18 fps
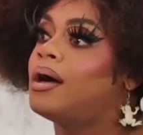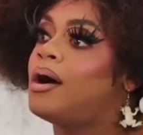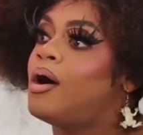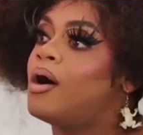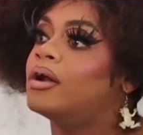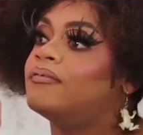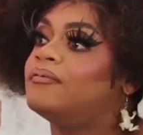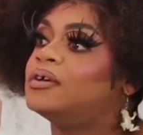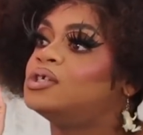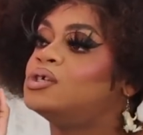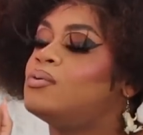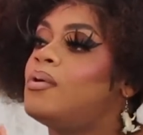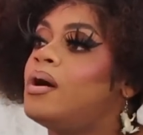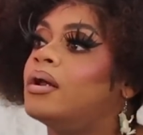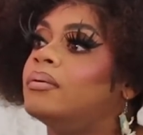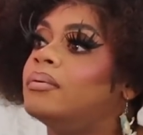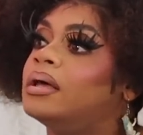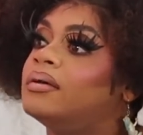Artificial
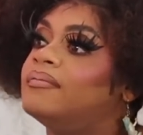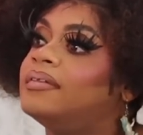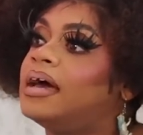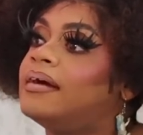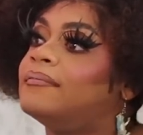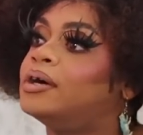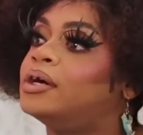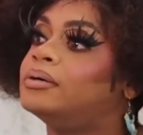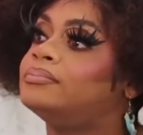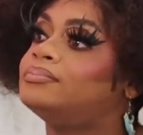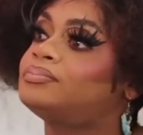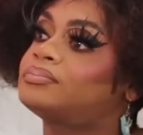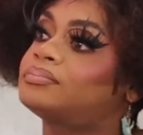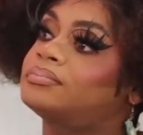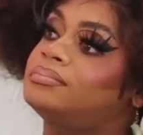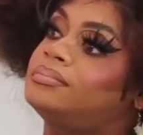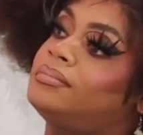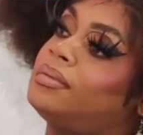watermelon flavor.
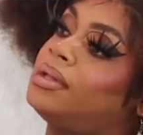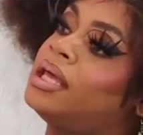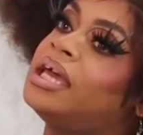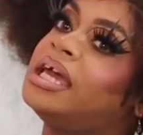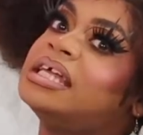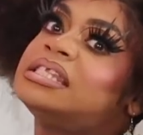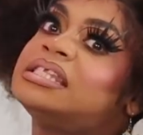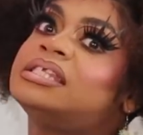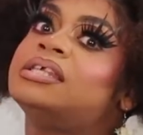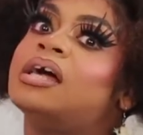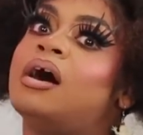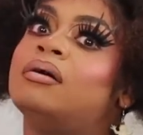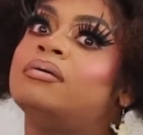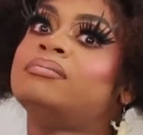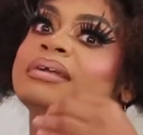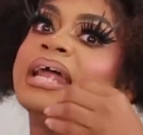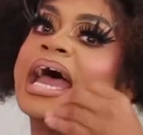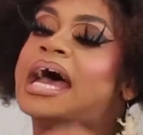It's
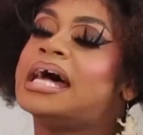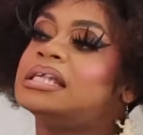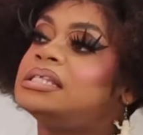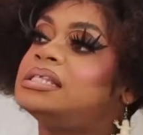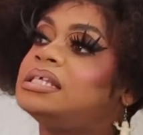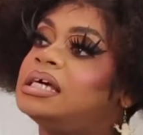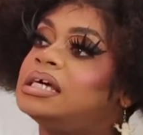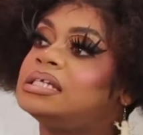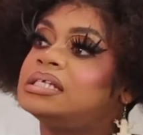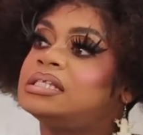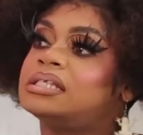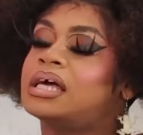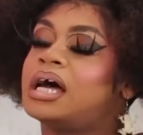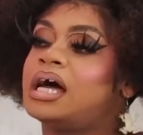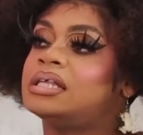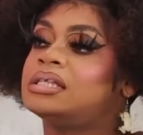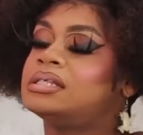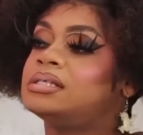so nasty and
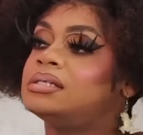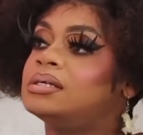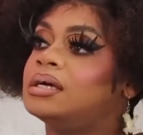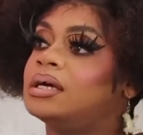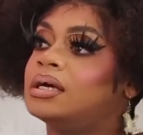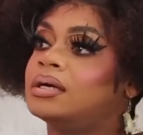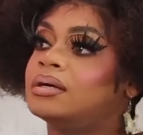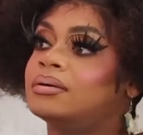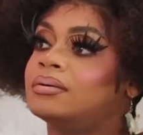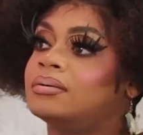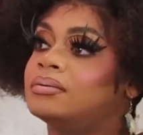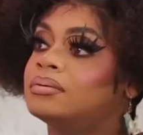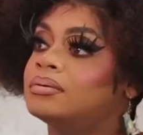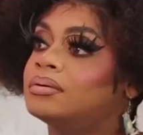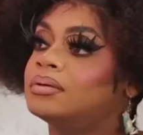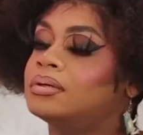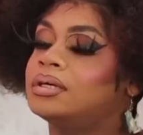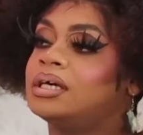disgusting.
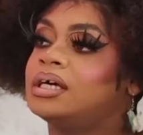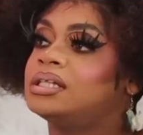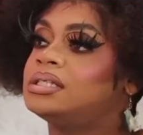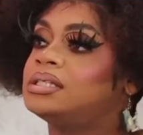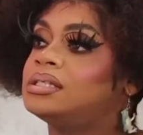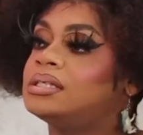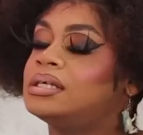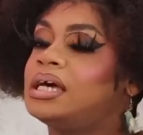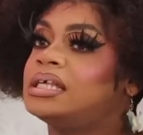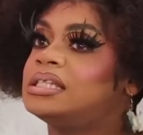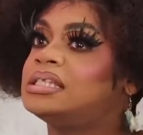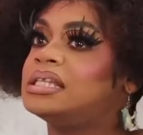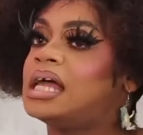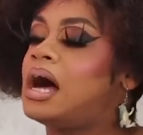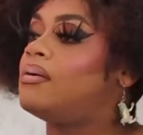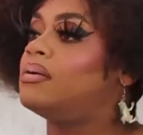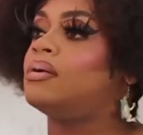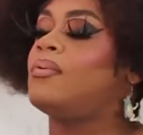It's
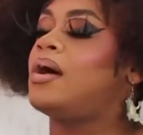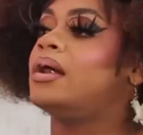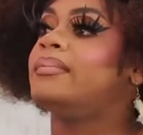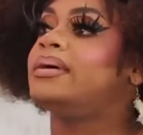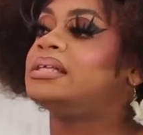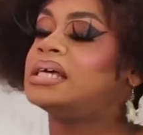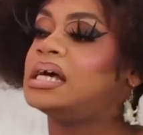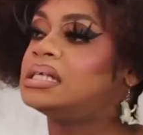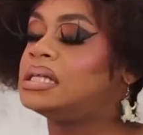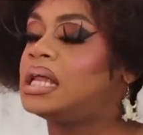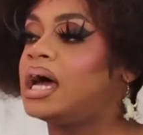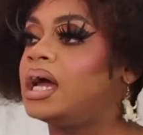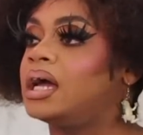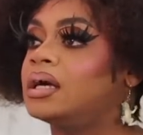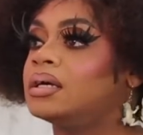not what a watermelon tastes like.